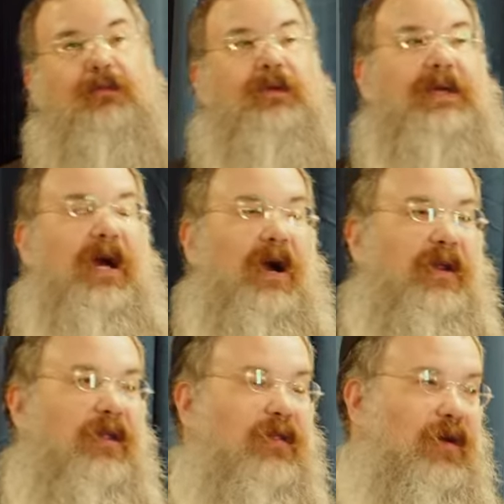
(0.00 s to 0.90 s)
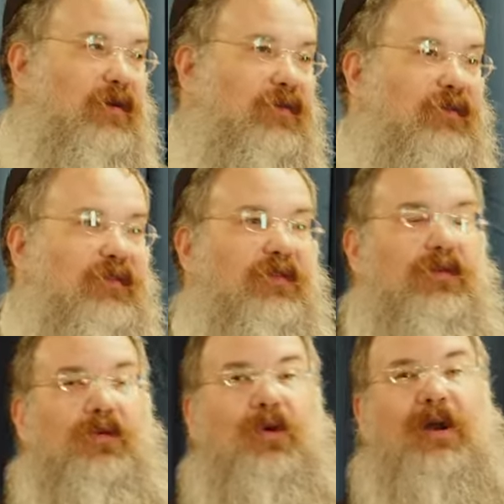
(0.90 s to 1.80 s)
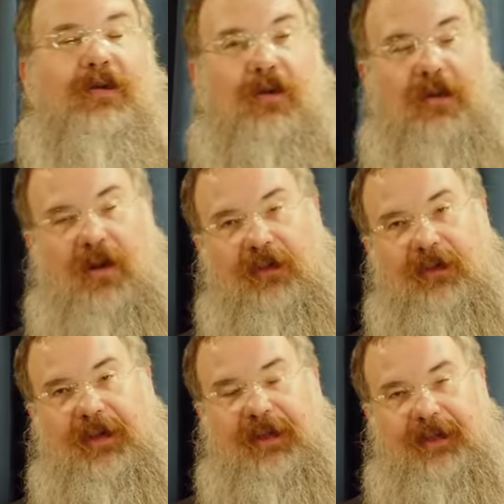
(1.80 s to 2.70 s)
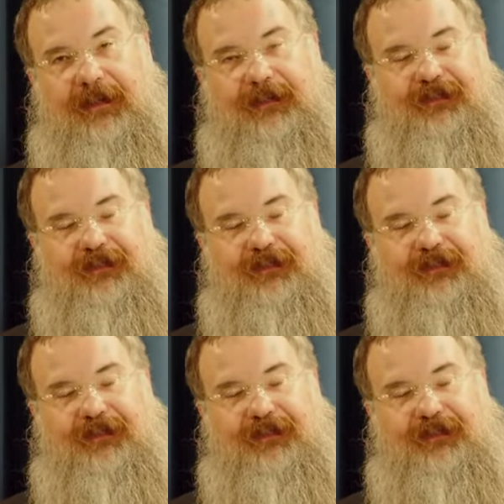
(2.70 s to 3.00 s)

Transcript: regarding those who are no longer here,